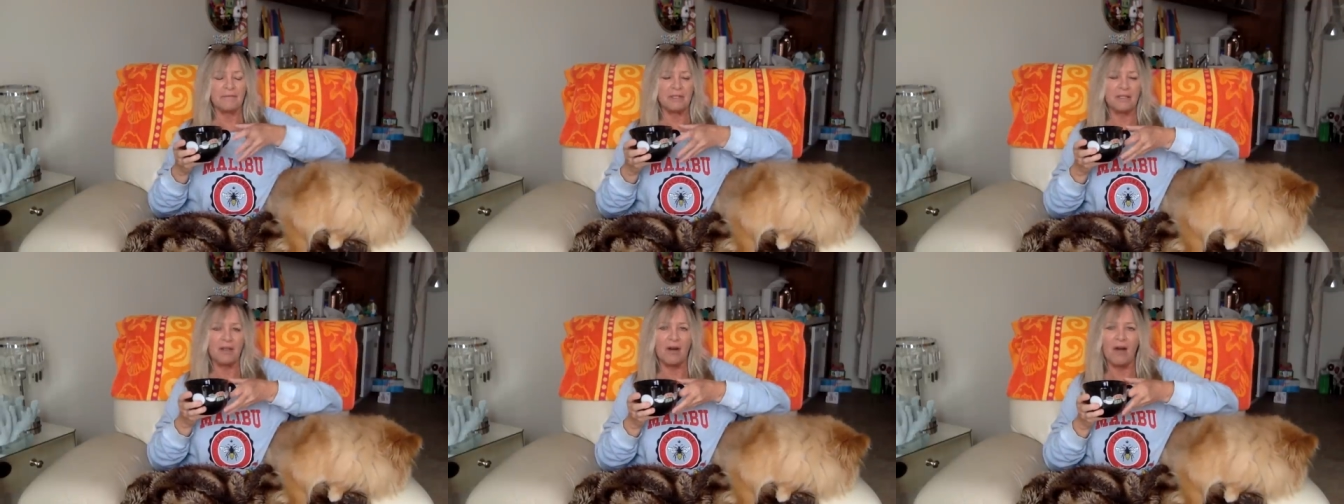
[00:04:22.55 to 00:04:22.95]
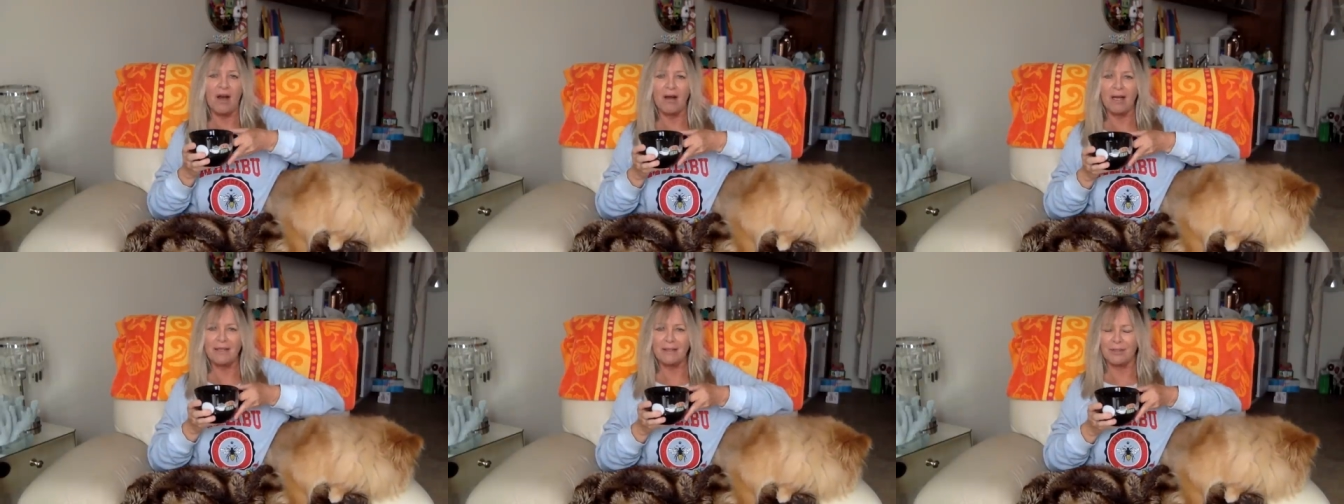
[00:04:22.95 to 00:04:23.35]
So
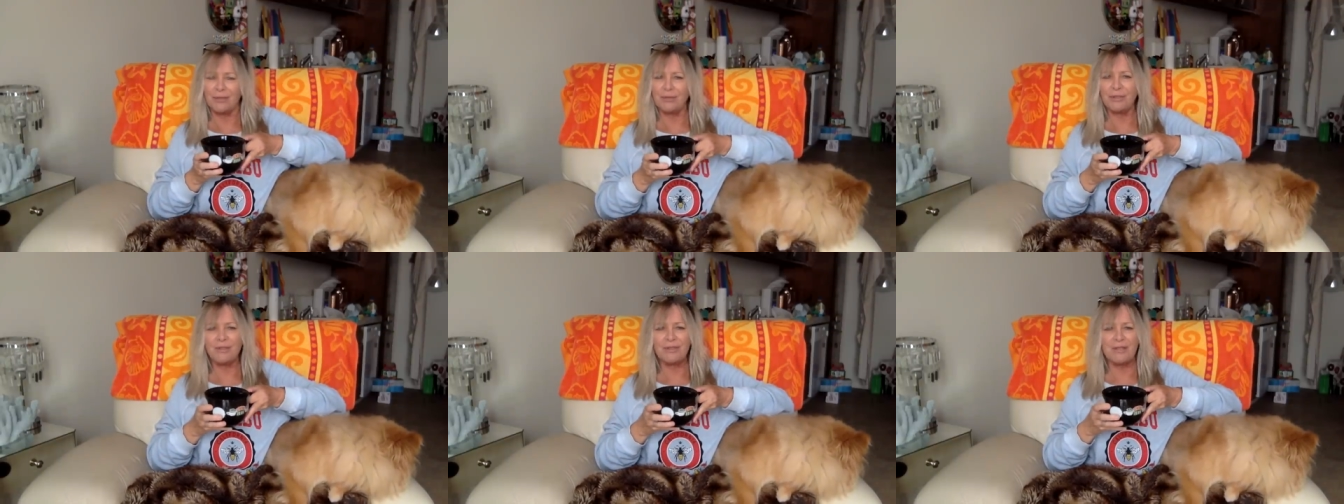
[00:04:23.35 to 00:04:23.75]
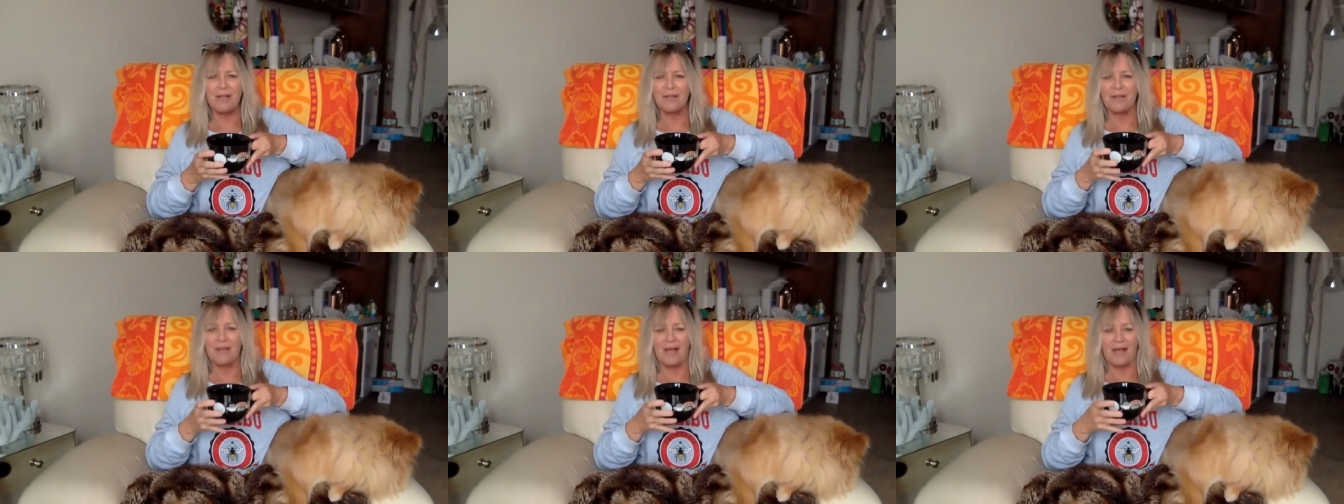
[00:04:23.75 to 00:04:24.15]
I kudos
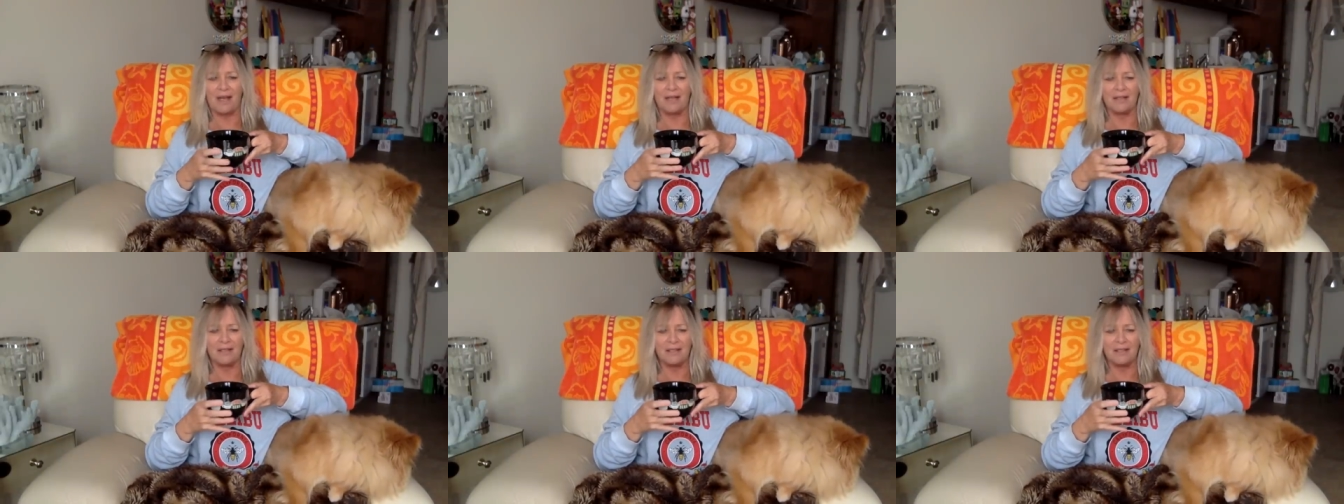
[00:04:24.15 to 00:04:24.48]
on that.